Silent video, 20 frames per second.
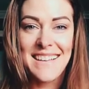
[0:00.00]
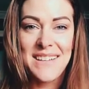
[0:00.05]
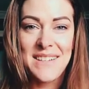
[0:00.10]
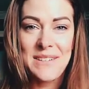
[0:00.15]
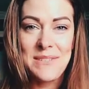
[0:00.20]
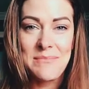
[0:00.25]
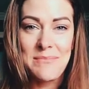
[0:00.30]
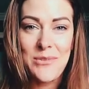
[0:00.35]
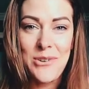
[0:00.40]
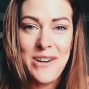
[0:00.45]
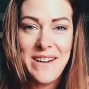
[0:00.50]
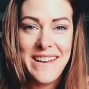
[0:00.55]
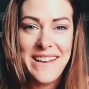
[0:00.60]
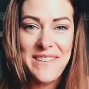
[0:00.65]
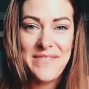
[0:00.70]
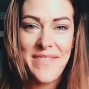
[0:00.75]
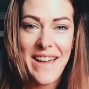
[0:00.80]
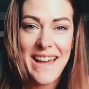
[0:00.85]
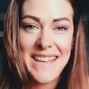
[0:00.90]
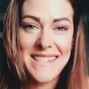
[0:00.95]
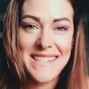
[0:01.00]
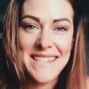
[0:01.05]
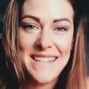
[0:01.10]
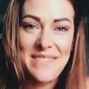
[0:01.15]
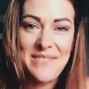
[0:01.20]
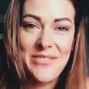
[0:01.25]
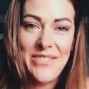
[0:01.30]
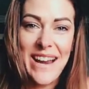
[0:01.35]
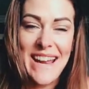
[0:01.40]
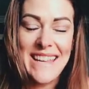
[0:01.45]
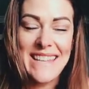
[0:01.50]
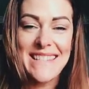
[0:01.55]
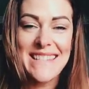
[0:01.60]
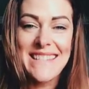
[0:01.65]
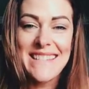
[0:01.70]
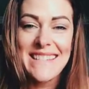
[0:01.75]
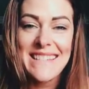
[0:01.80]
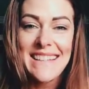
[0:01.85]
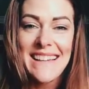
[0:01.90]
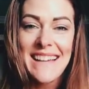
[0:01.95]
Good morning, fasting
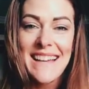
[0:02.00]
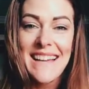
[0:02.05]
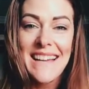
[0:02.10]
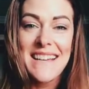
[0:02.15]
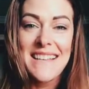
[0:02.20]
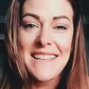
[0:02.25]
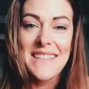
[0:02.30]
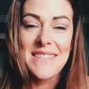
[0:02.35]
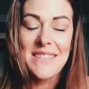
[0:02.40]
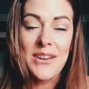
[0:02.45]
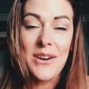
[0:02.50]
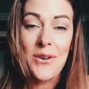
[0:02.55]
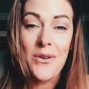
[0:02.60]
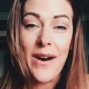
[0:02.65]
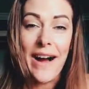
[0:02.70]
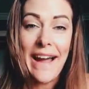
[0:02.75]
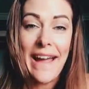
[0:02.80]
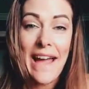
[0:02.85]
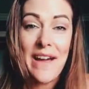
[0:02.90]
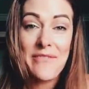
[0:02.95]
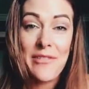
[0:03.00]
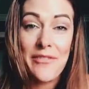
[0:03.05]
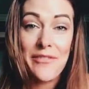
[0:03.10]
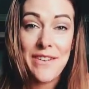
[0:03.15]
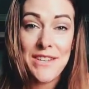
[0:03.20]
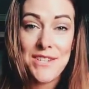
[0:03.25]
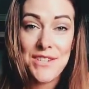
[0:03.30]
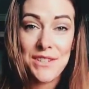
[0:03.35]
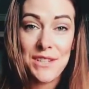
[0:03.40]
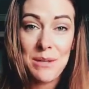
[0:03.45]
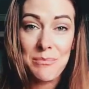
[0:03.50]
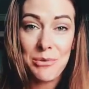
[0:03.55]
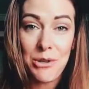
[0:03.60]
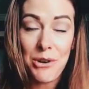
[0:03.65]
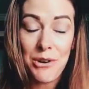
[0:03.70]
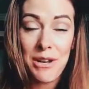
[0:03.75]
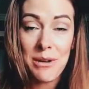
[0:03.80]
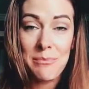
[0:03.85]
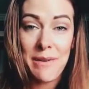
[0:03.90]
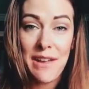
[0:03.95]
friends. So, I have officially
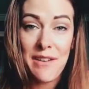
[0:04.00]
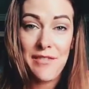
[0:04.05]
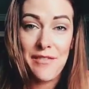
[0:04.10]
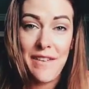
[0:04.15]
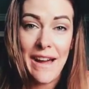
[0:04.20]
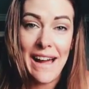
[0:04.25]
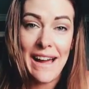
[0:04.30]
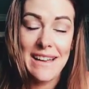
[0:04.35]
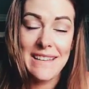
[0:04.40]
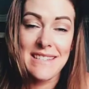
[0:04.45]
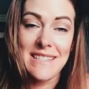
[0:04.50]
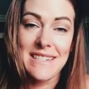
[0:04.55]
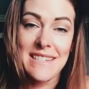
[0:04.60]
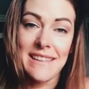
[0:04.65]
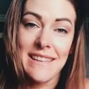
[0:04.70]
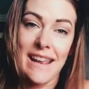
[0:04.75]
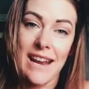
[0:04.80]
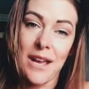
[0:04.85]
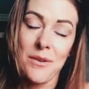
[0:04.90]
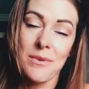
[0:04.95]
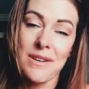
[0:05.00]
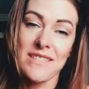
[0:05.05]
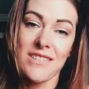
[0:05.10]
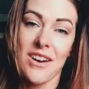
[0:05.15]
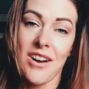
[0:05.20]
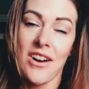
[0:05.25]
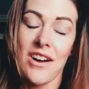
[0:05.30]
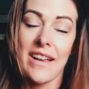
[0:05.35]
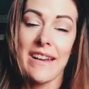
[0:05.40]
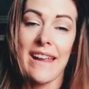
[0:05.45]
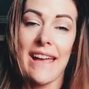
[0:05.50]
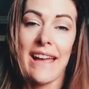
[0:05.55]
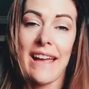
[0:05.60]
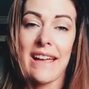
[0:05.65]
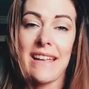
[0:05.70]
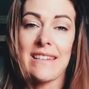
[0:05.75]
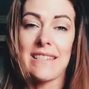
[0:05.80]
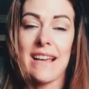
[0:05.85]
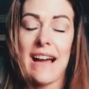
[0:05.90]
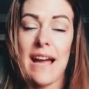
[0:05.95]
broken my fast that I was on,
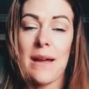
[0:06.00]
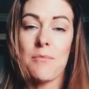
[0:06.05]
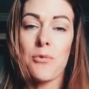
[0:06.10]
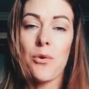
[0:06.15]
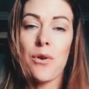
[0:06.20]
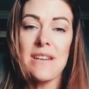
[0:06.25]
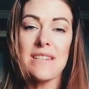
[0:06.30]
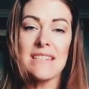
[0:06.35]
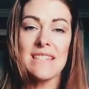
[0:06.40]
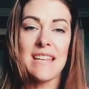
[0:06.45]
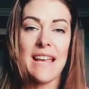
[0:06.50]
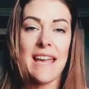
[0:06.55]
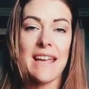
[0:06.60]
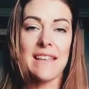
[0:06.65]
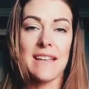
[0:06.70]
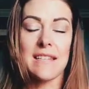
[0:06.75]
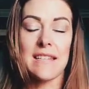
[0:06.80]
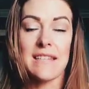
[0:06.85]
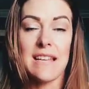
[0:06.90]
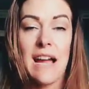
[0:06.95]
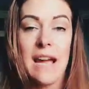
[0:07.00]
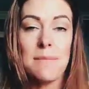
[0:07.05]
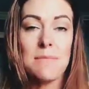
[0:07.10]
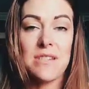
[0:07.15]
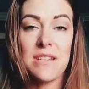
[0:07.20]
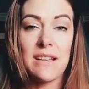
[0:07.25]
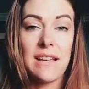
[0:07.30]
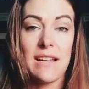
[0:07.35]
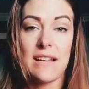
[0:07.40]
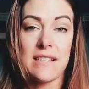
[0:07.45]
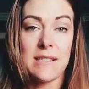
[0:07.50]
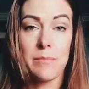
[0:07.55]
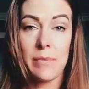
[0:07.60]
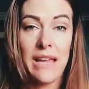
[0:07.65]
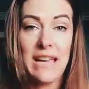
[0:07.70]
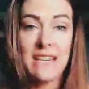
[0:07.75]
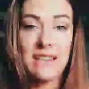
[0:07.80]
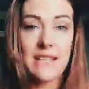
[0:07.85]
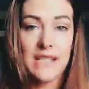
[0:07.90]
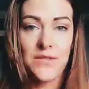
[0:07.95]
and I'm going to take a time to
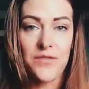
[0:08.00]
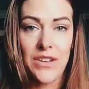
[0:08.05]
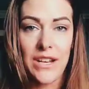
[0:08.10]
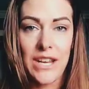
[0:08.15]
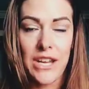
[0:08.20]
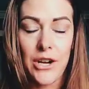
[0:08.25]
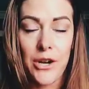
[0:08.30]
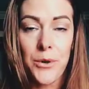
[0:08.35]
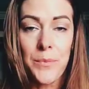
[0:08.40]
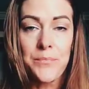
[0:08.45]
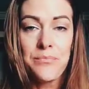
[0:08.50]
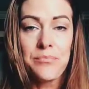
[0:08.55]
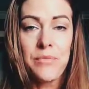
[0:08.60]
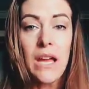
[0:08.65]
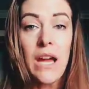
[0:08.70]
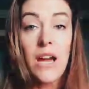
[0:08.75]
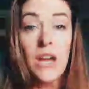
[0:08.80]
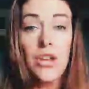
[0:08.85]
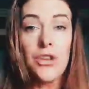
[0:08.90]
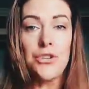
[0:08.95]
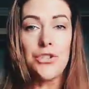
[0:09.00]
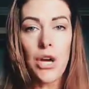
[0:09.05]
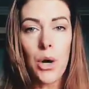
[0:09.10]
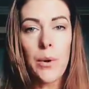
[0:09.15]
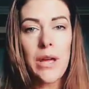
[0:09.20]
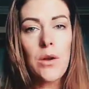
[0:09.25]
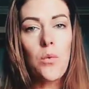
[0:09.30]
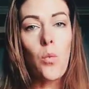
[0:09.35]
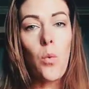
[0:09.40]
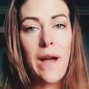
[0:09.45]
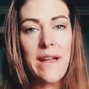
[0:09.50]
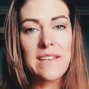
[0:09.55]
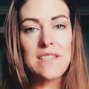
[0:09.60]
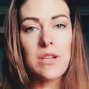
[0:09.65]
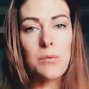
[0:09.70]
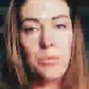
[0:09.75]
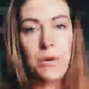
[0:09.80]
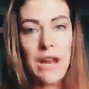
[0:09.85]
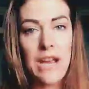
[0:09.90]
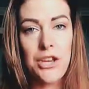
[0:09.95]
explain in this video knowing when
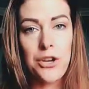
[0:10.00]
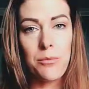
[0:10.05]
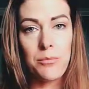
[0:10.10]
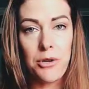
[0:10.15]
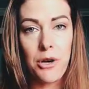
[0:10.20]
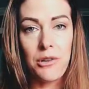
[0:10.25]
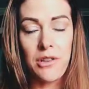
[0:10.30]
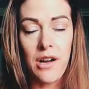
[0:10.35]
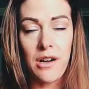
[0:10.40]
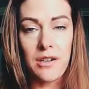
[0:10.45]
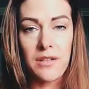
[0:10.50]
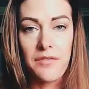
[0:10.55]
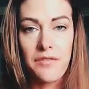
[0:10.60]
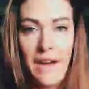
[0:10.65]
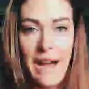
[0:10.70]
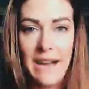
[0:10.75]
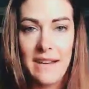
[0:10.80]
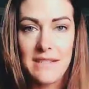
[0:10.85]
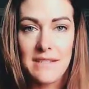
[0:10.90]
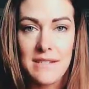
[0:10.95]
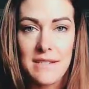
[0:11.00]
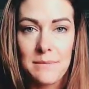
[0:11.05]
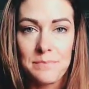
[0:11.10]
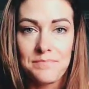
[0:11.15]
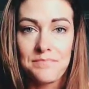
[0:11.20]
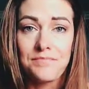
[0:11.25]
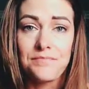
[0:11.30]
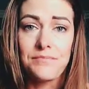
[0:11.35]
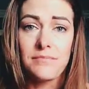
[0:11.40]
to break your prolonged fast.